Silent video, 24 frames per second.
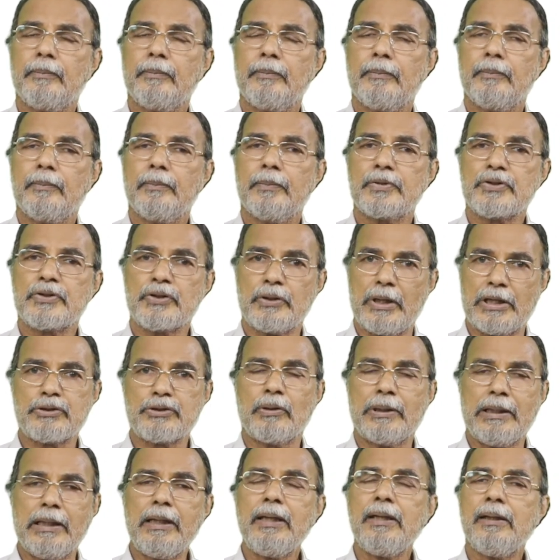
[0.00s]
So
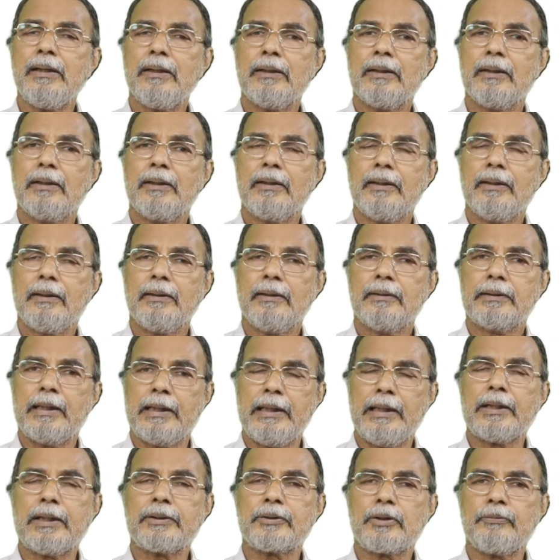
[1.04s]
naturally, the
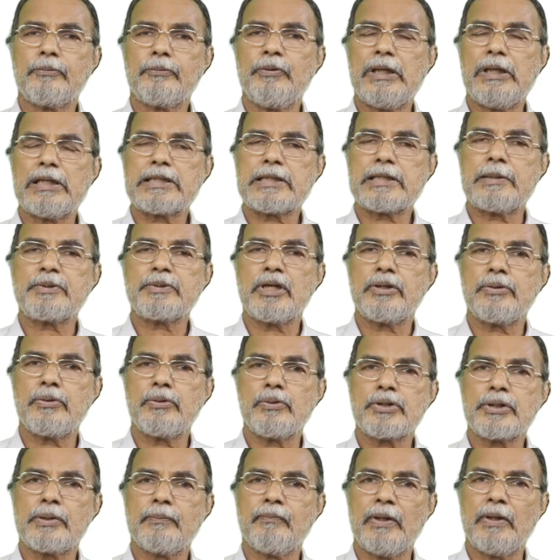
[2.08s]
electrophilic
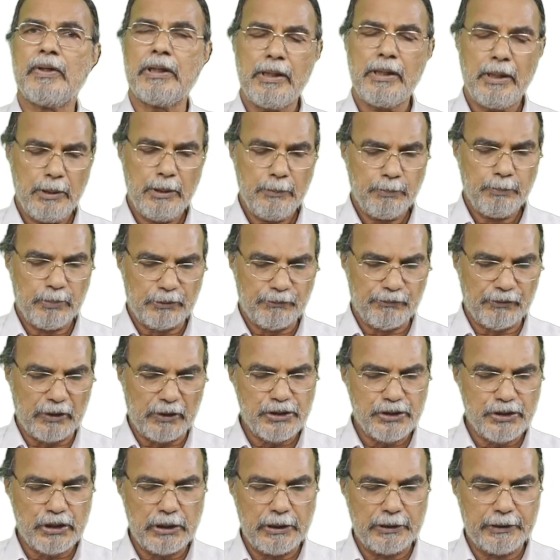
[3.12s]
substitution will
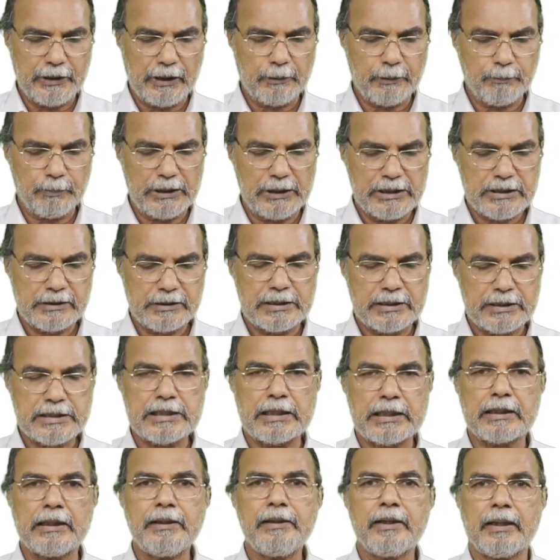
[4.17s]
preferentially take place in the
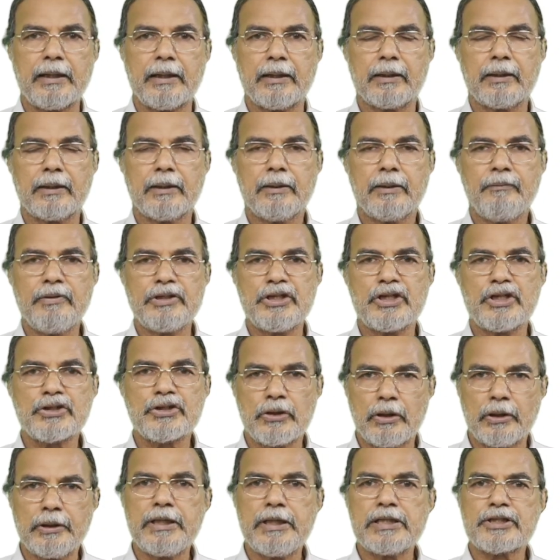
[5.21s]
second ring, which is
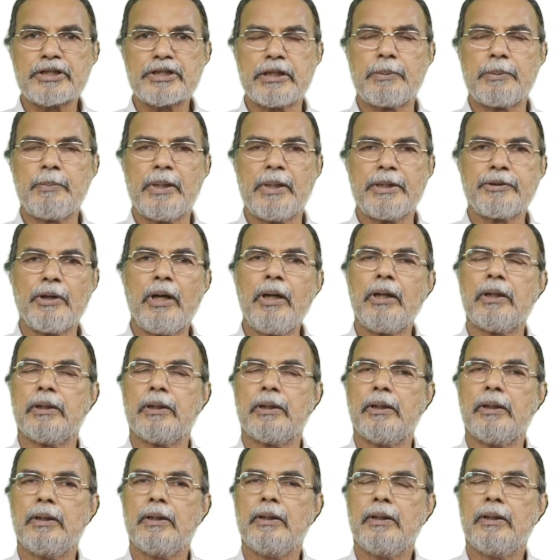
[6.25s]
not disturbed at all.
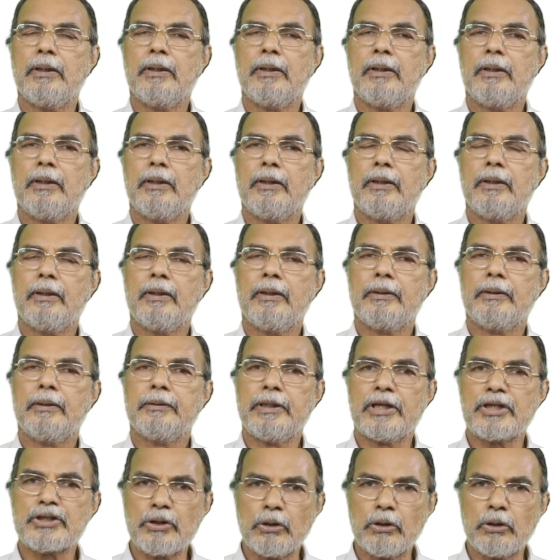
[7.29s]
There
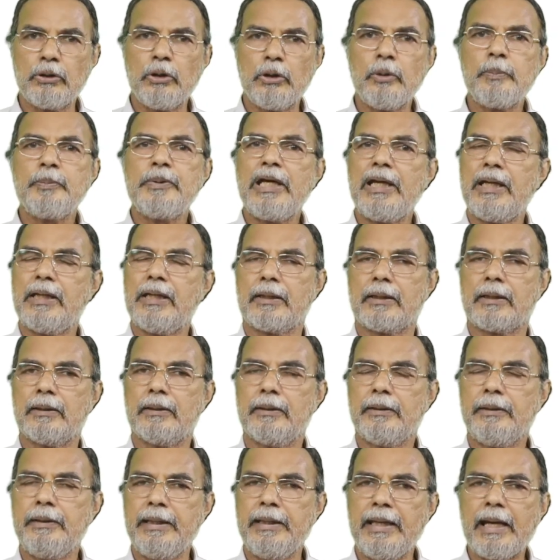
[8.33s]
is no group there
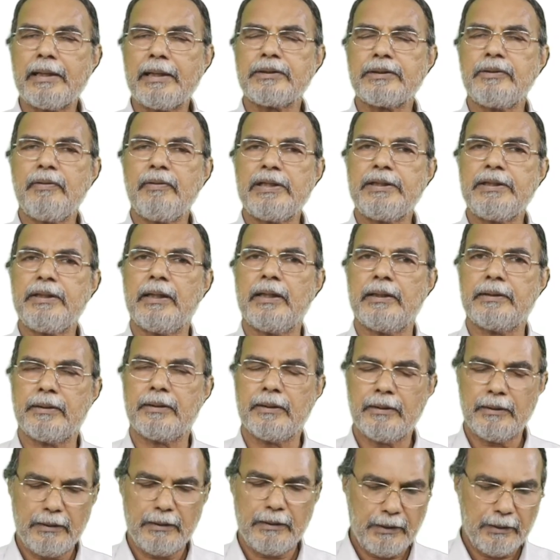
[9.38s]
deactivating it,
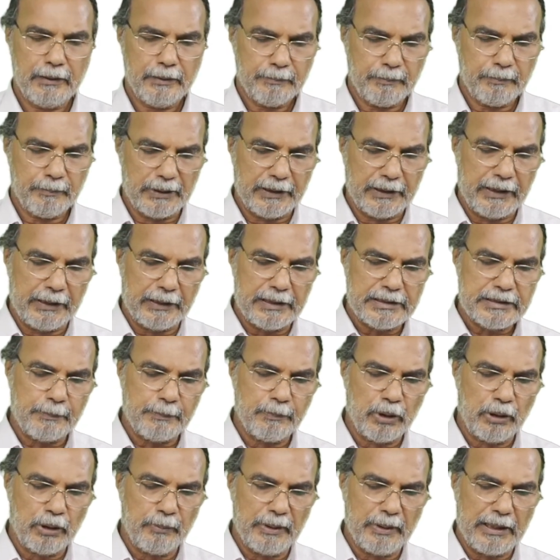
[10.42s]
but here is a
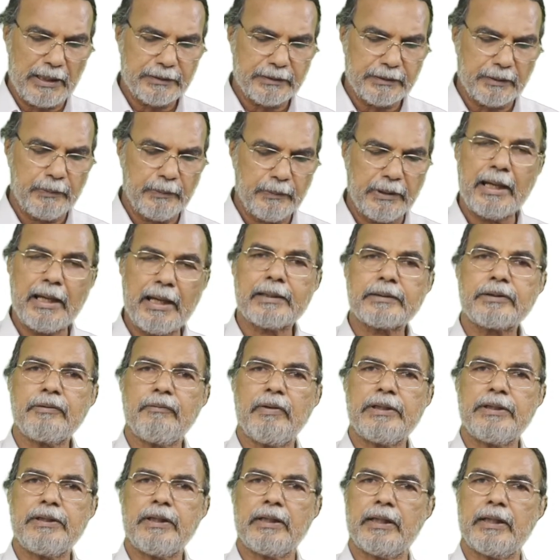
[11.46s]
bromine atom
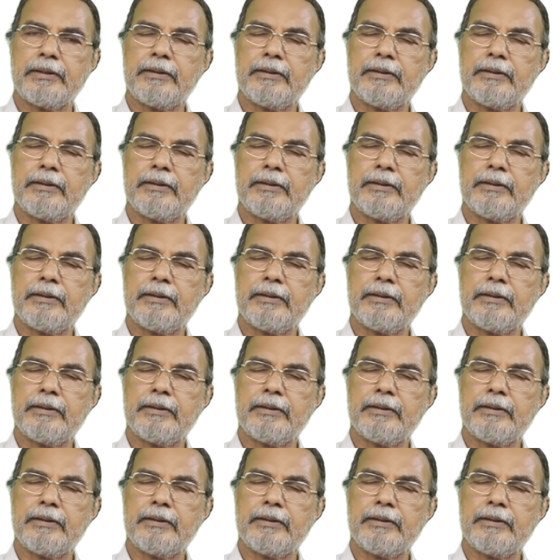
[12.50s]
deactivating it.